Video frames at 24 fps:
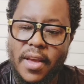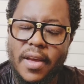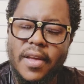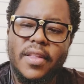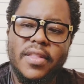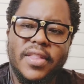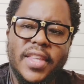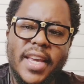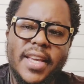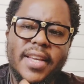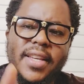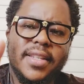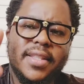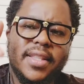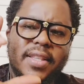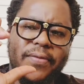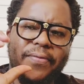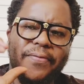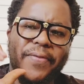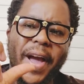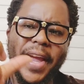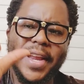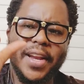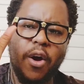There is the
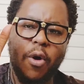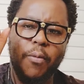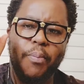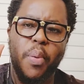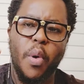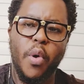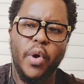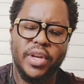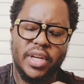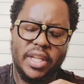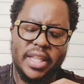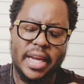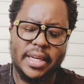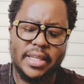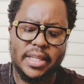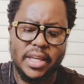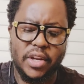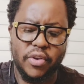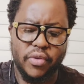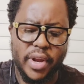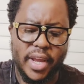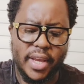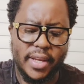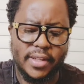final point that he
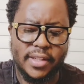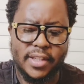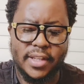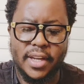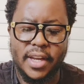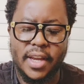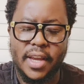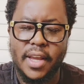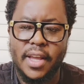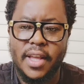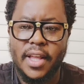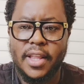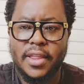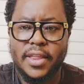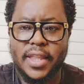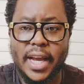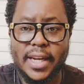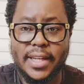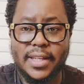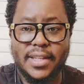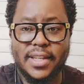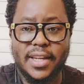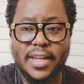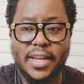raised
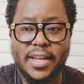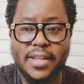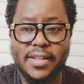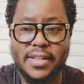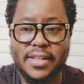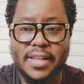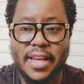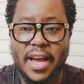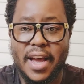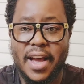that is